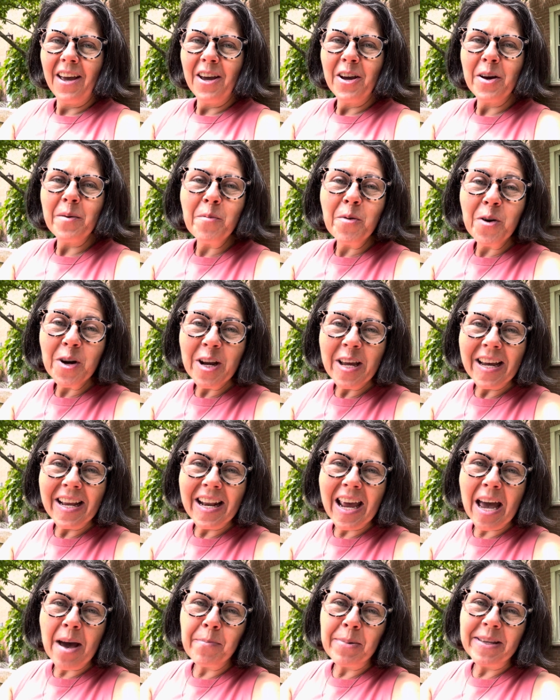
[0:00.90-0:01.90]
Good morning and
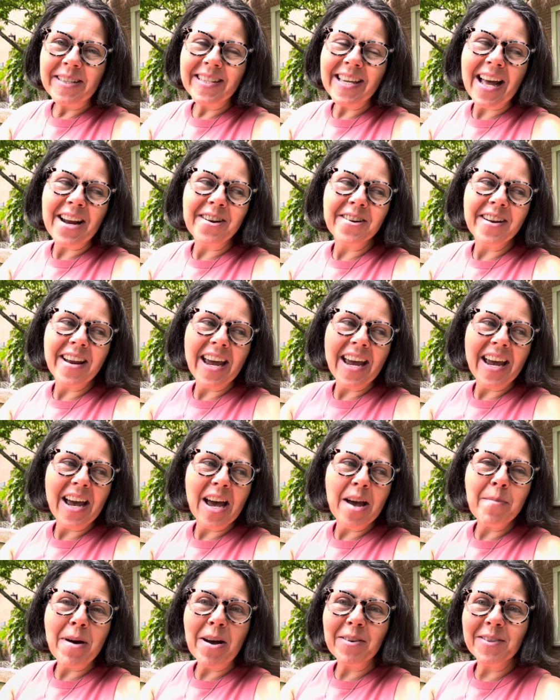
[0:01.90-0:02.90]
happy Saturday.
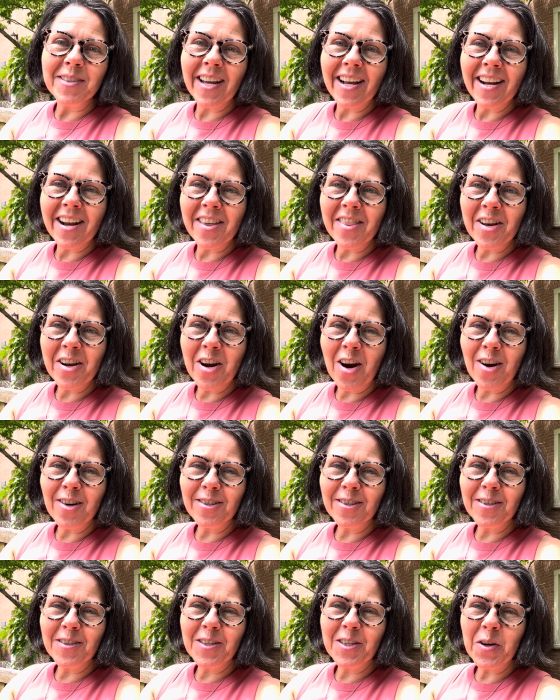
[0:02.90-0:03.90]
I'm outside on the
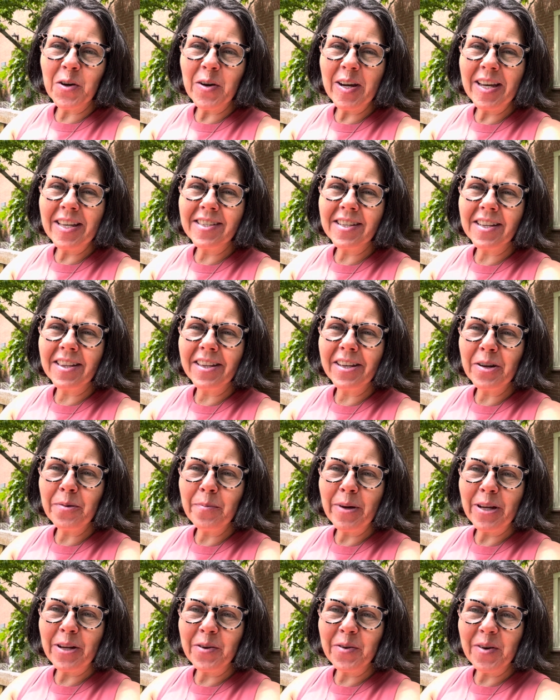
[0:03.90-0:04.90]
garden, so it's a little
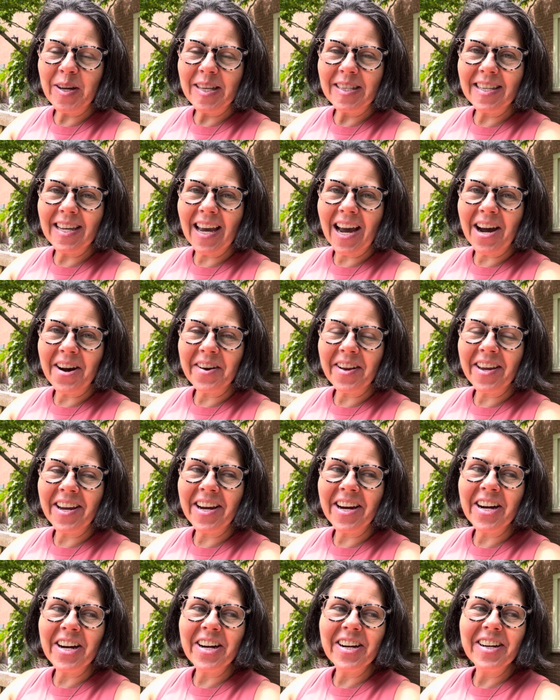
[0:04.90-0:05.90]
bit noisy out
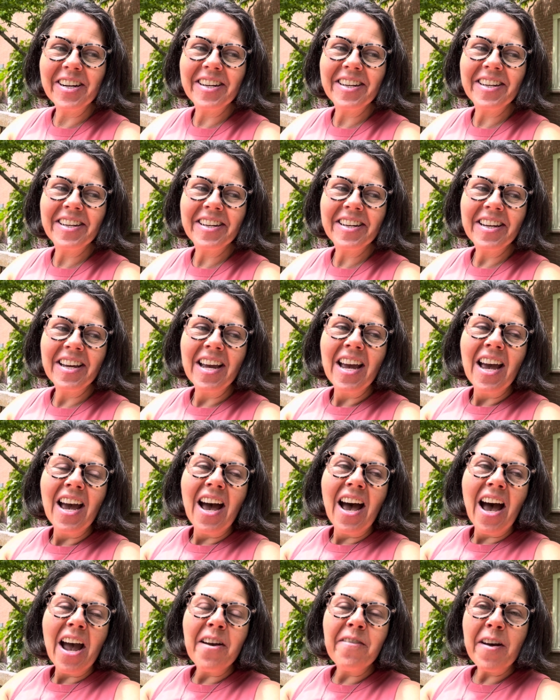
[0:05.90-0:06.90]
here.
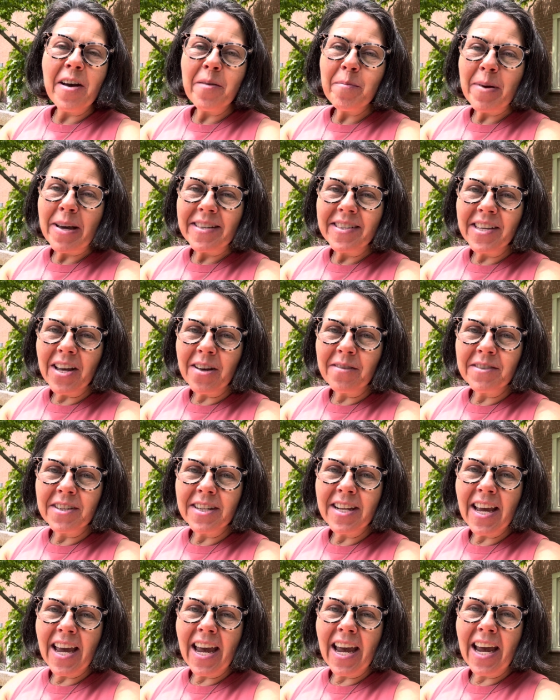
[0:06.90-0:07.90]
I found myself
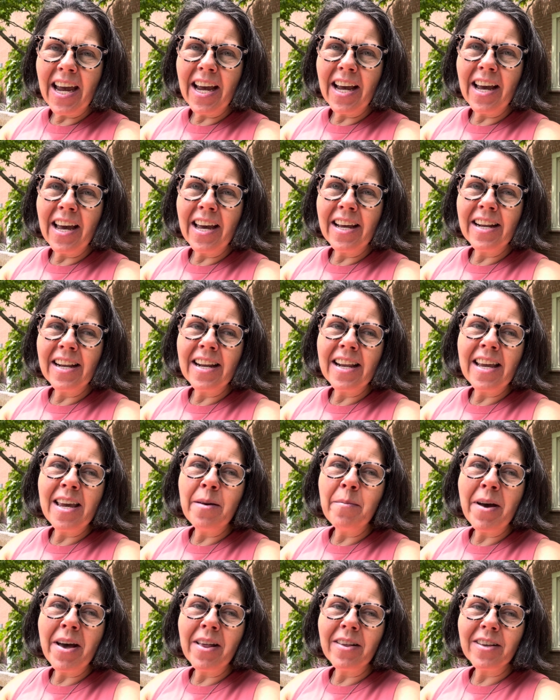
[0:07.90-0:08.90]
today in an
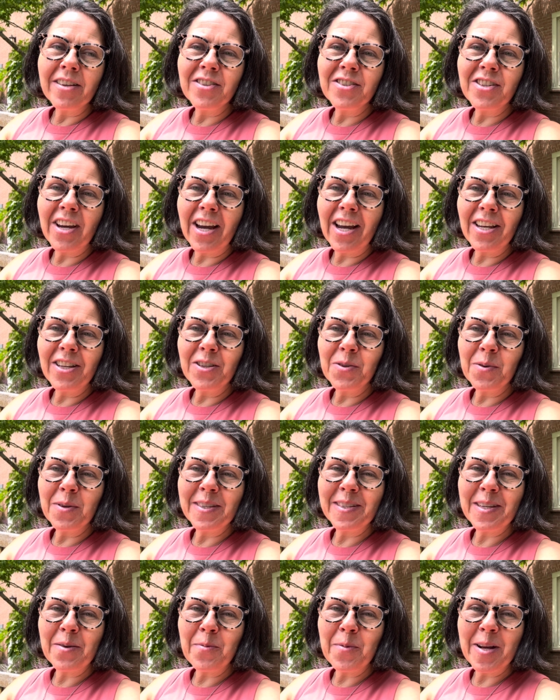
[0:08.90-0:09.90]
email exchange with
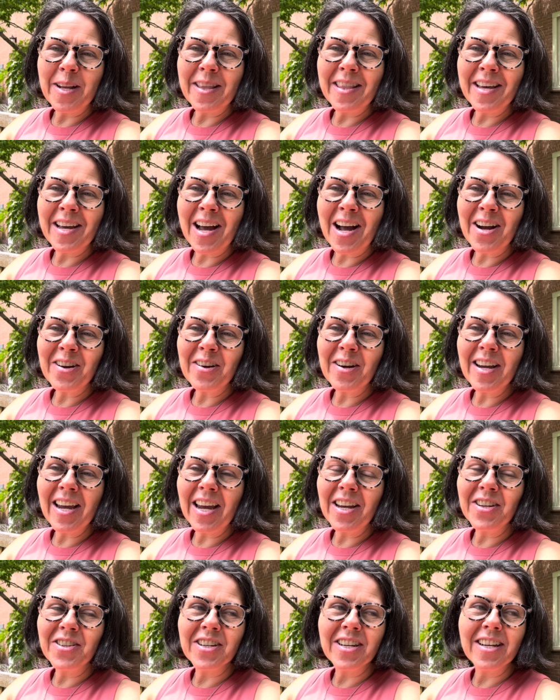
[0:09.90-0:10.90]
someone in the
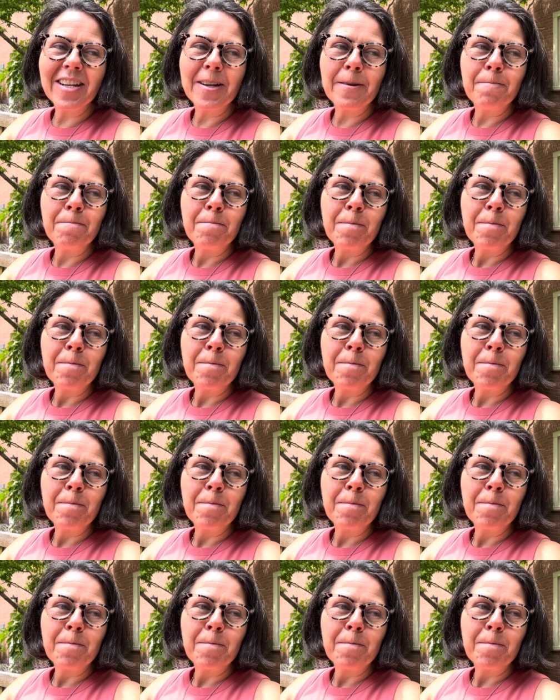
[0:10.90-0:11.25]
congregation